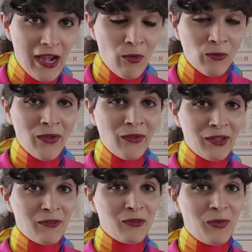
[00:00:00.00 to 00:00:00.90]
animal
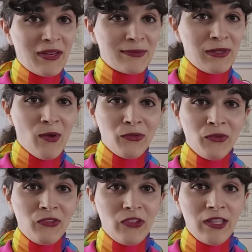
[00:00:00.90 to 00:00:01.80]
relatives, but we
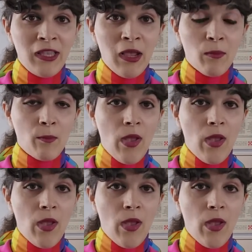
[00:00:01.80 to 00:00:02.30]
also see